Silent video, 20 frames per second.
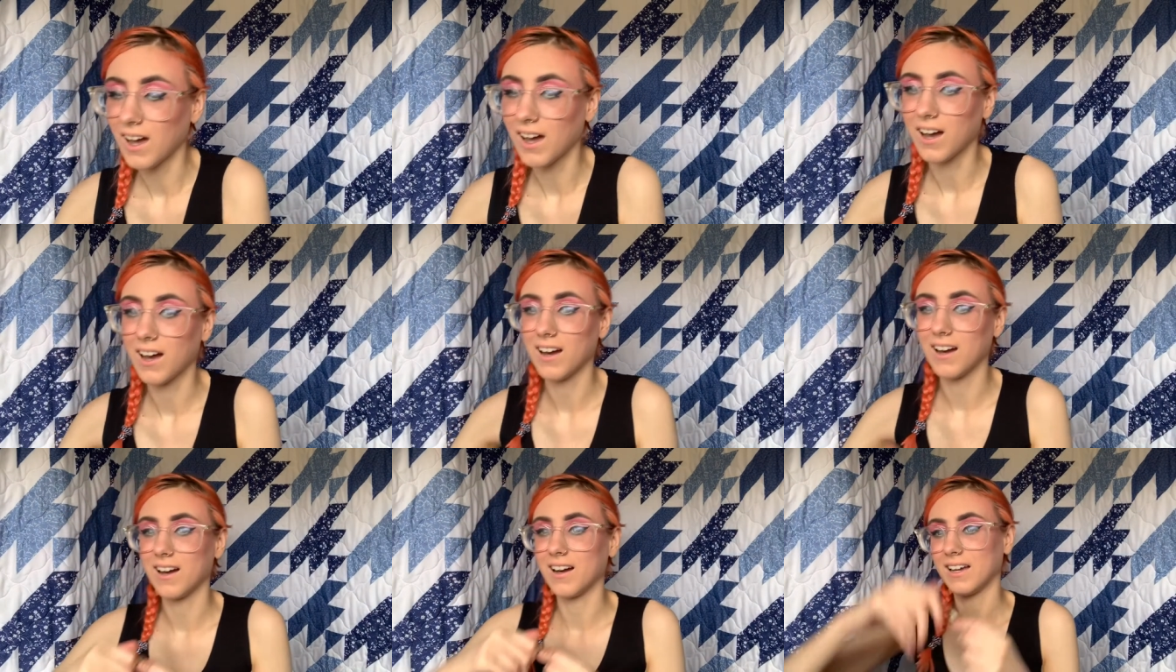
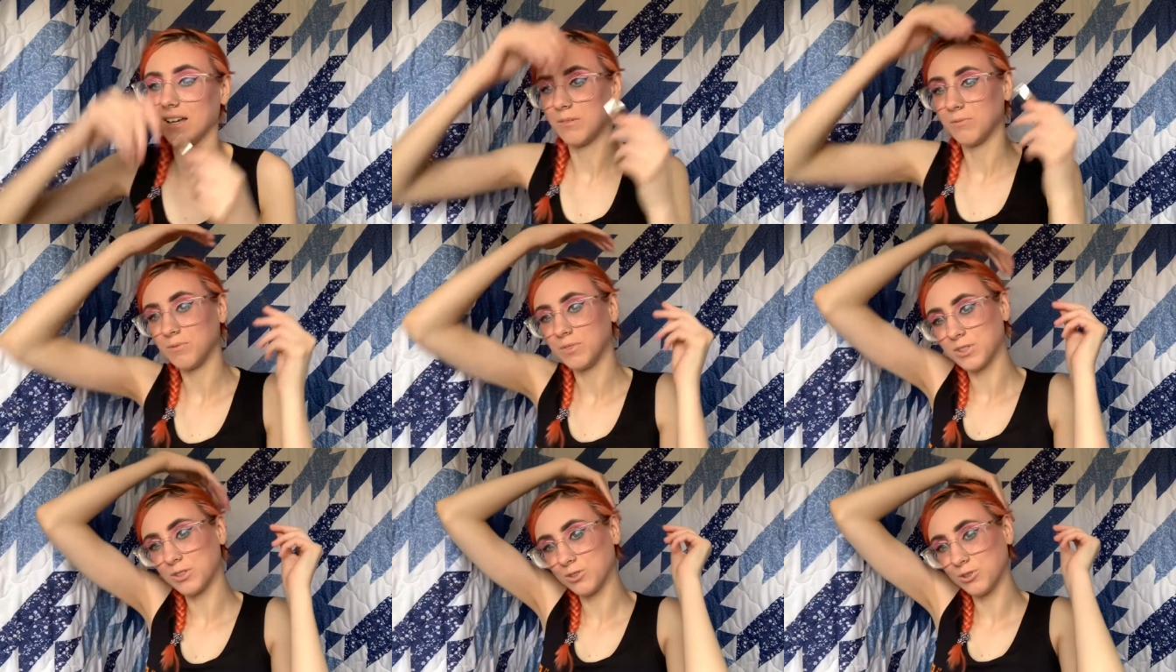
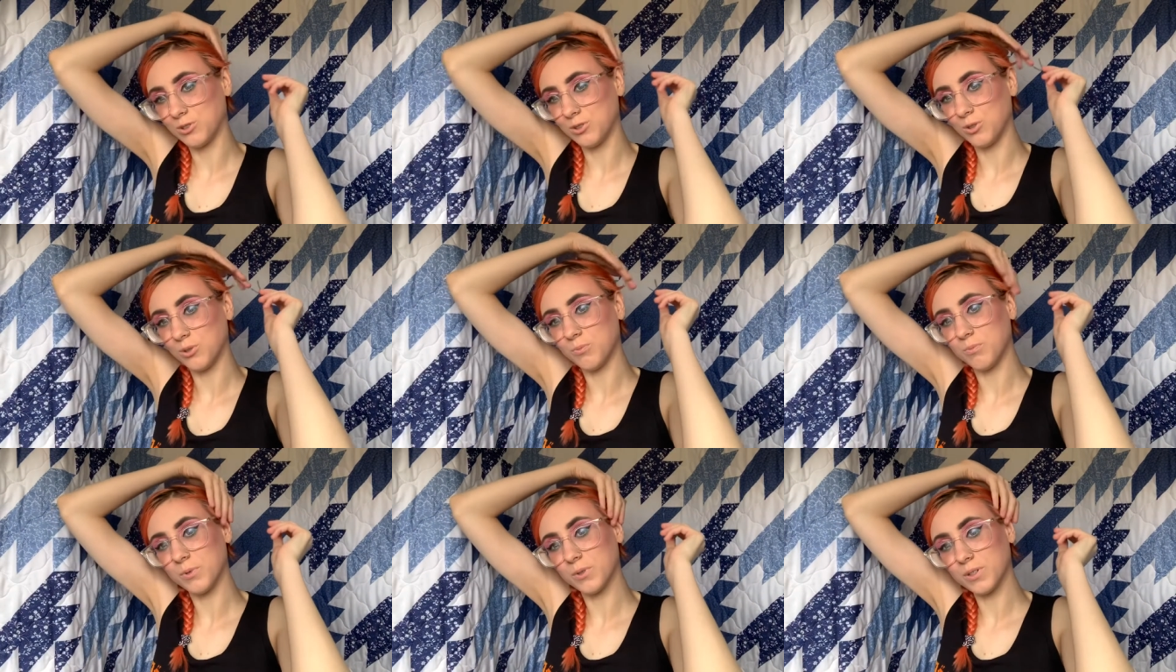I'm
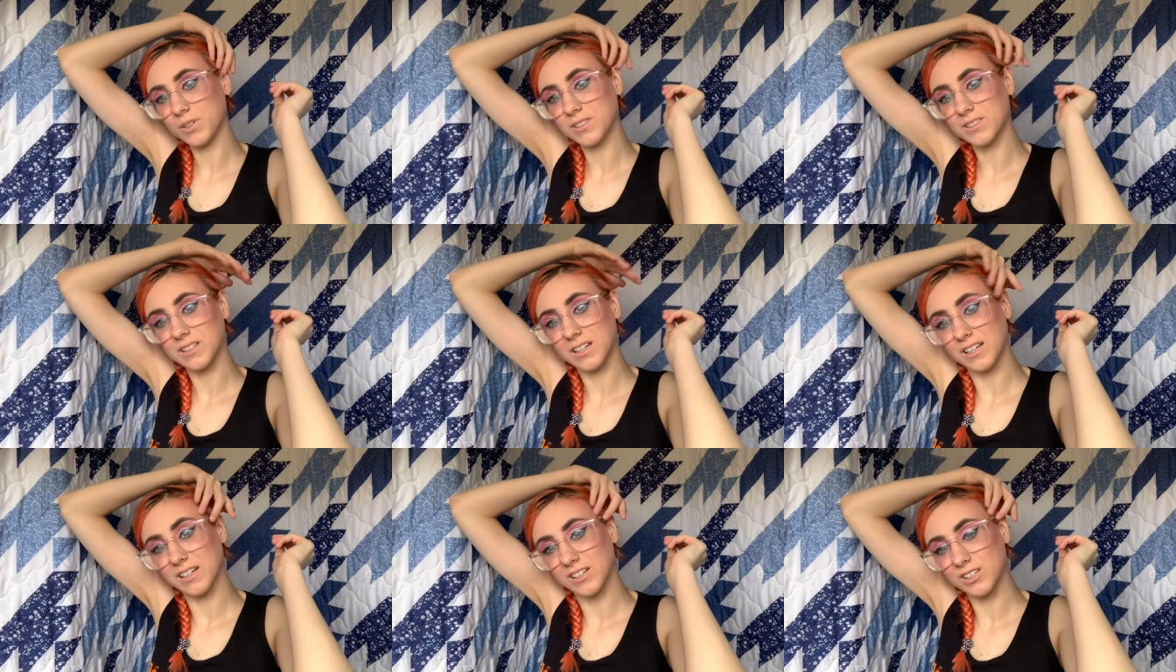super
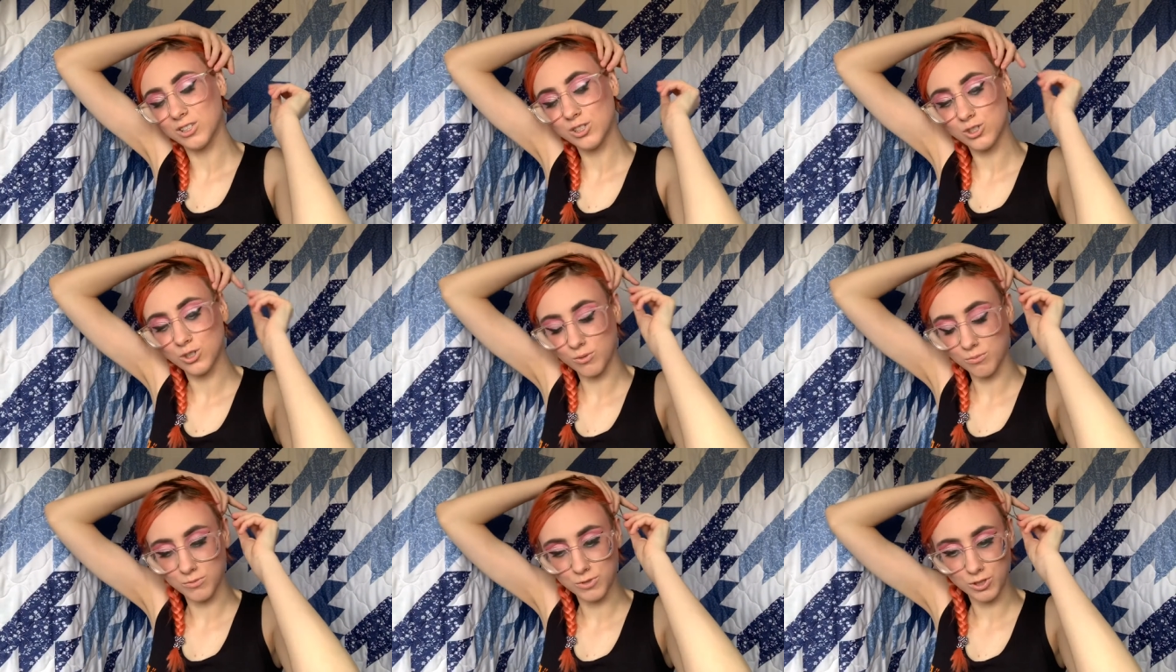excited to
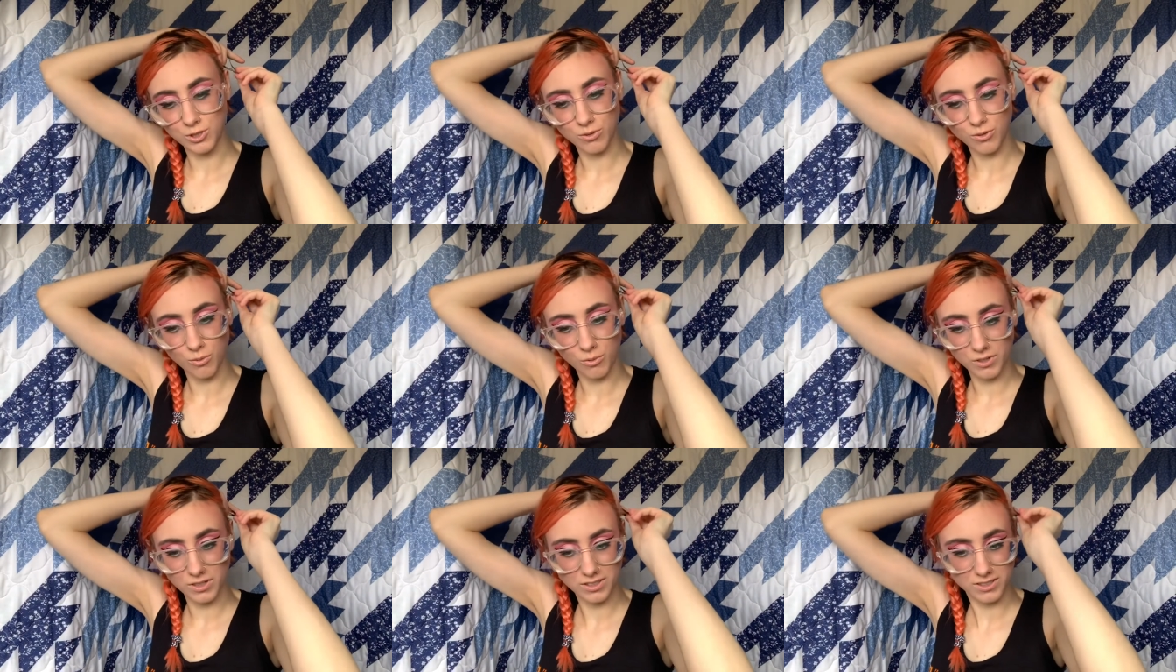show them to you.
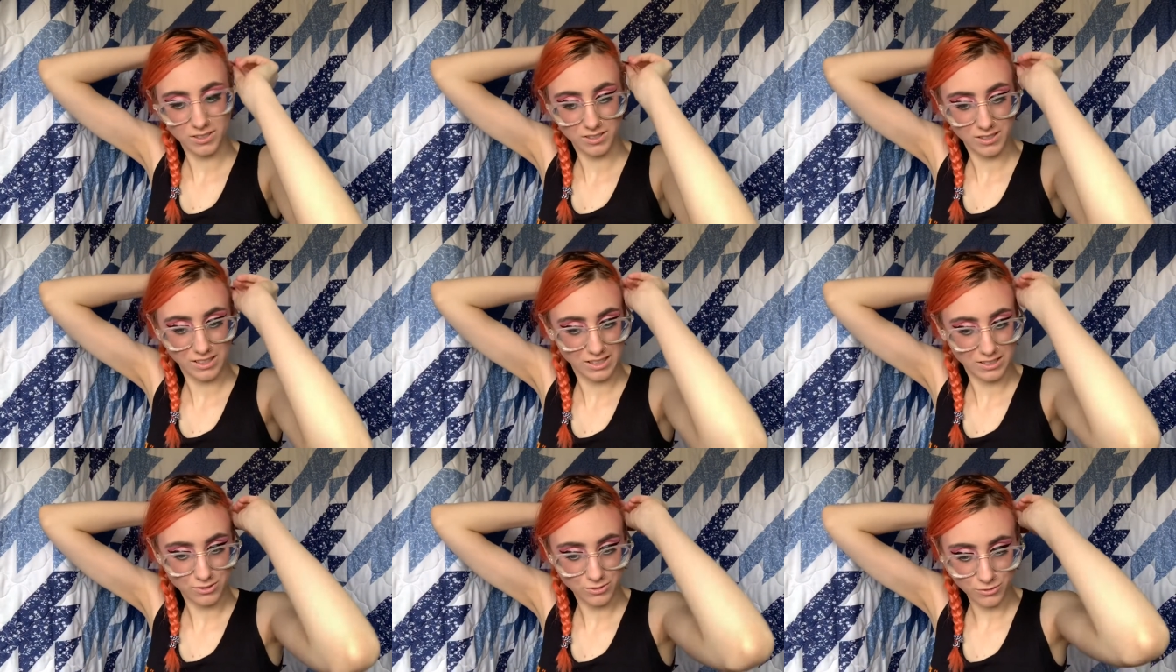The one is a
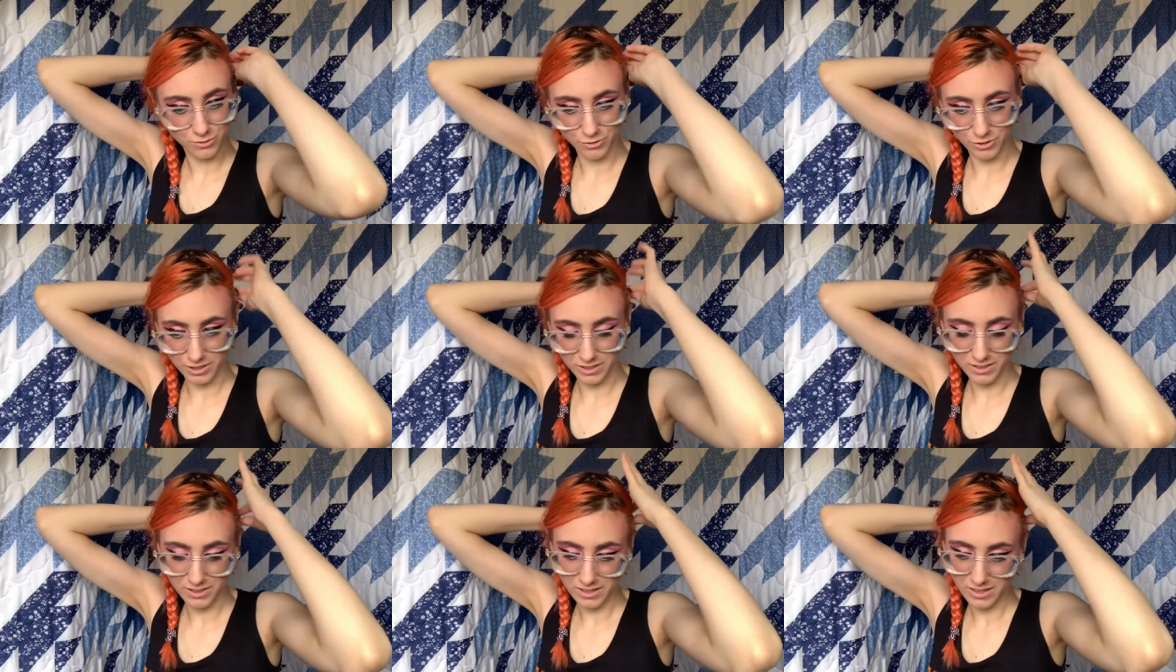lace
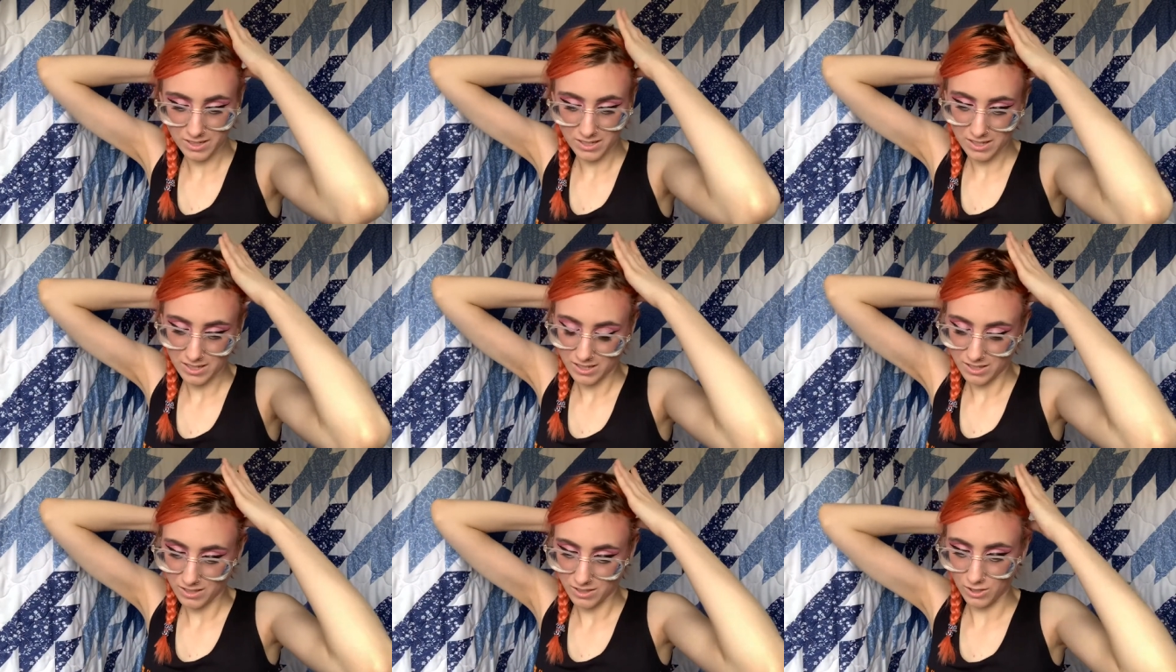front.
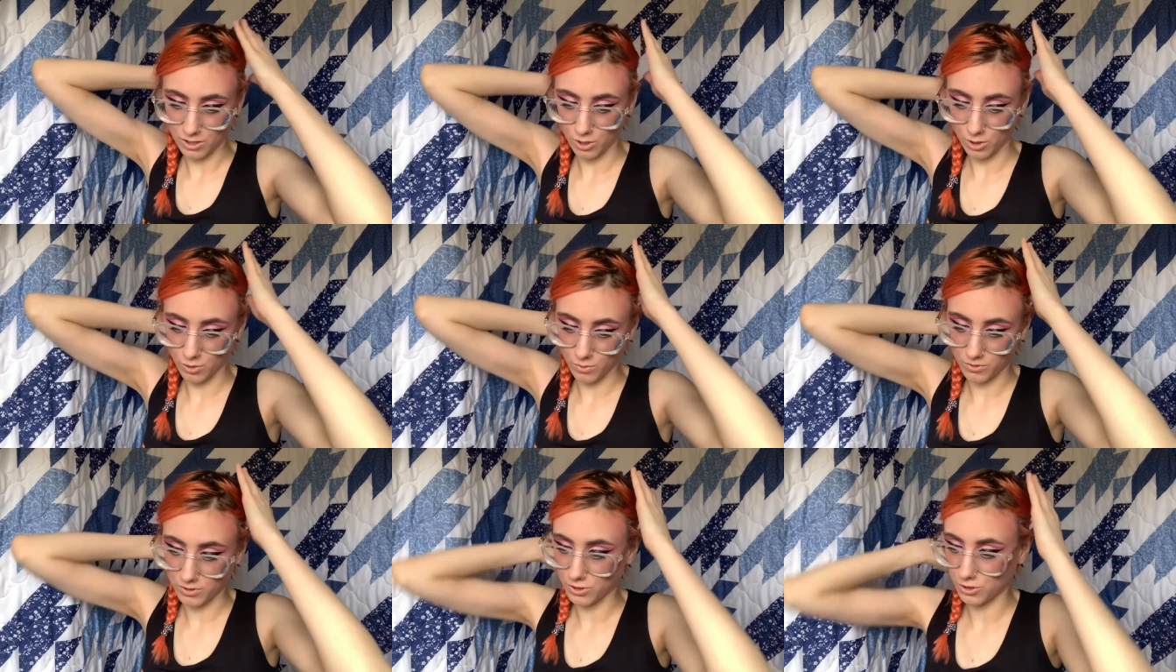The
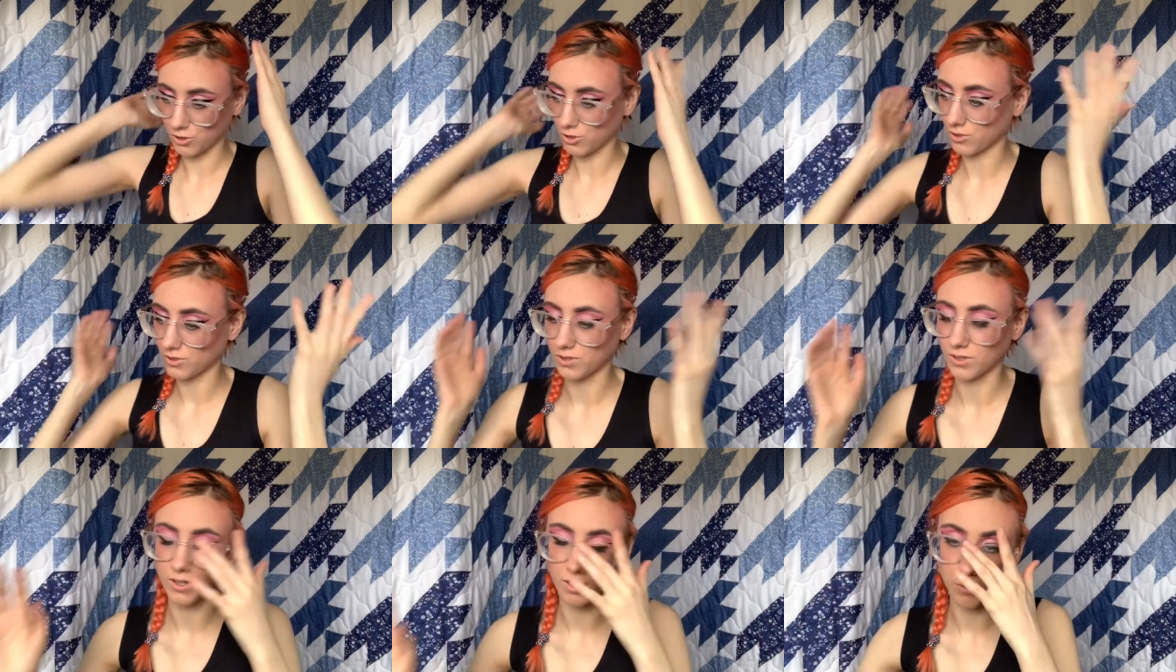other one is
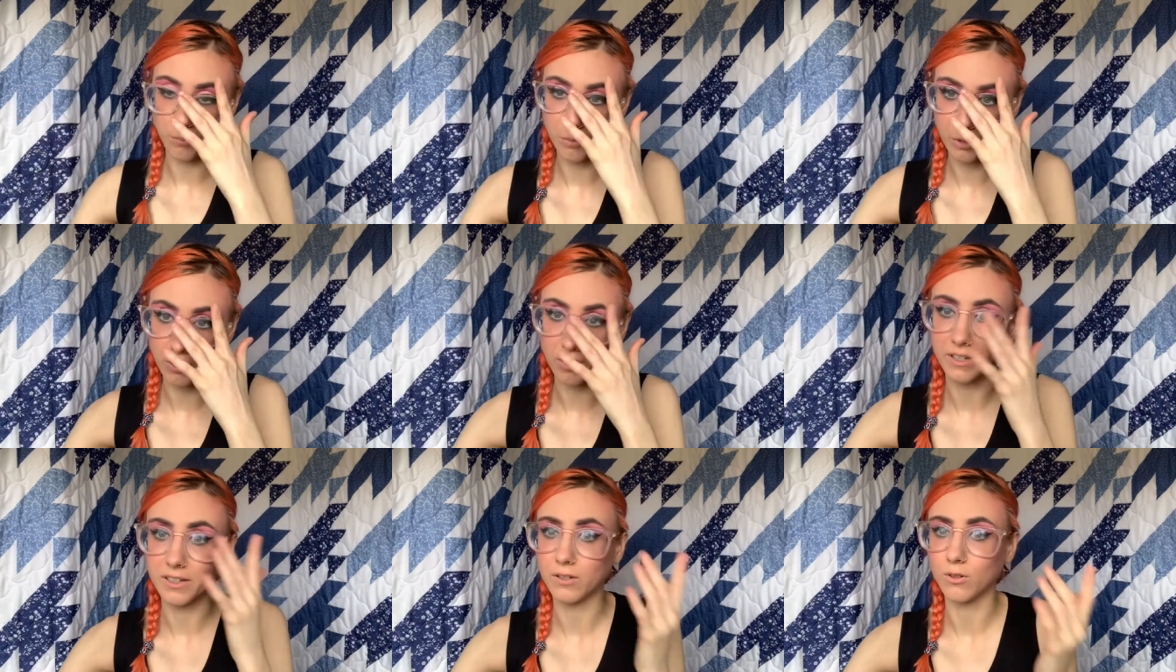just a
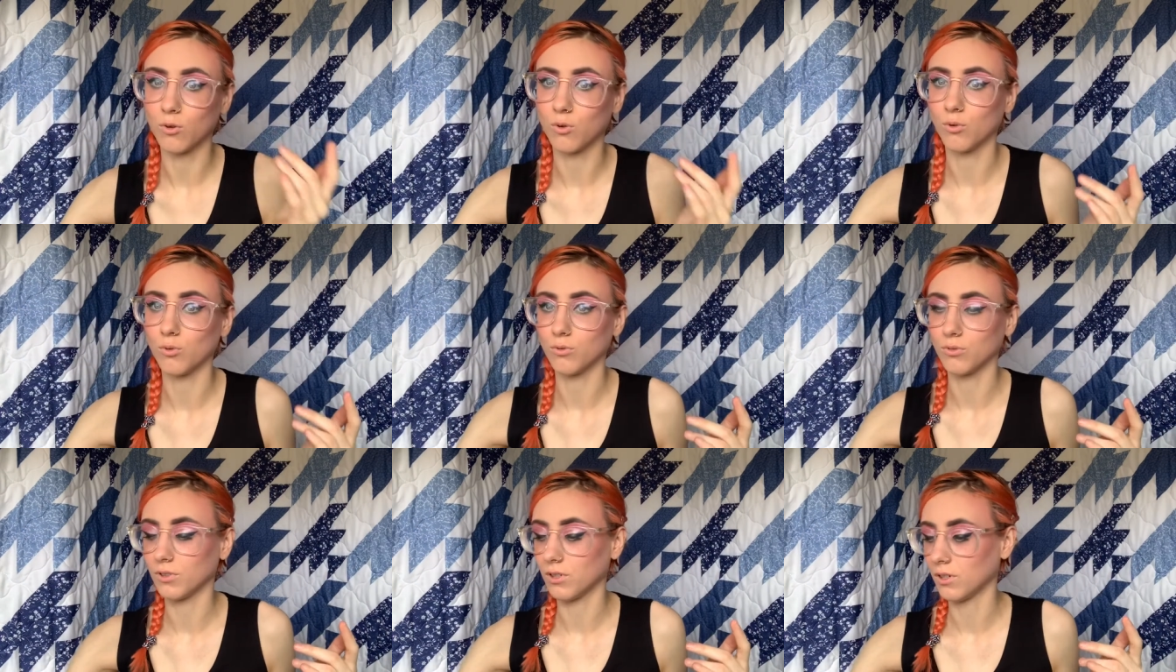plain
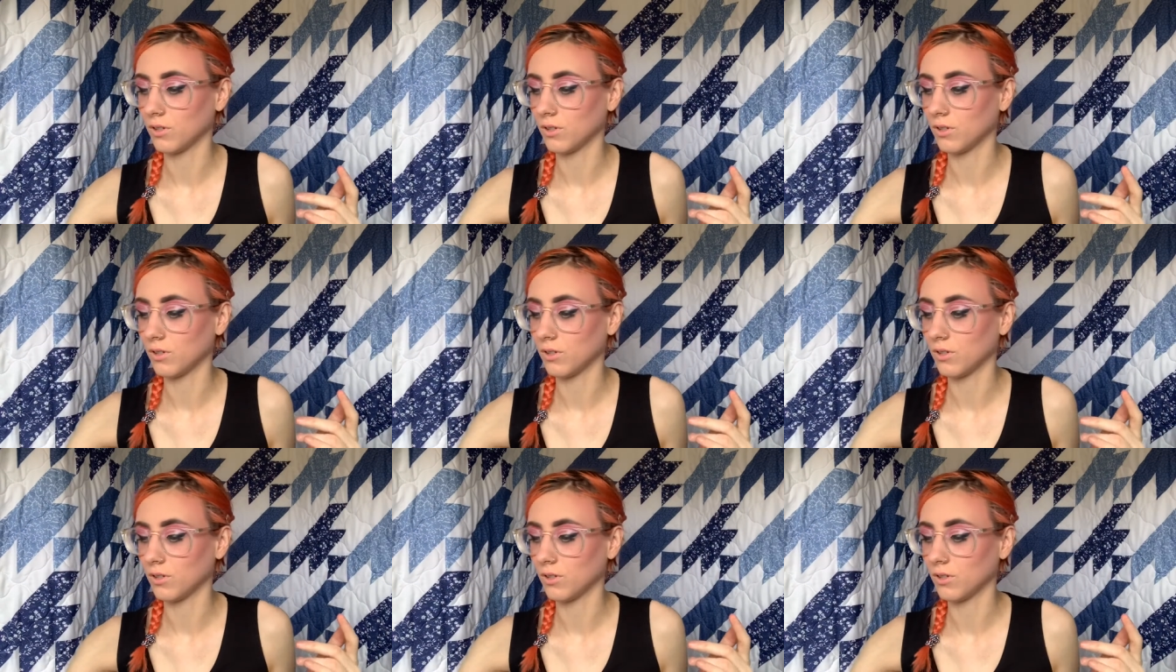old